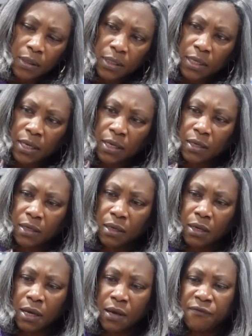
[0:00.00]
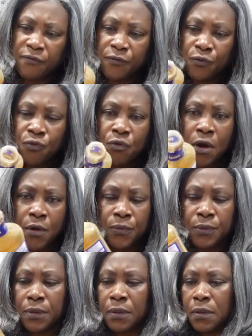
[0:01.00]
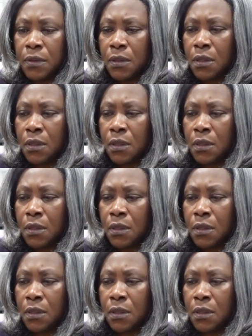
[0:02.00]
yeah, of corn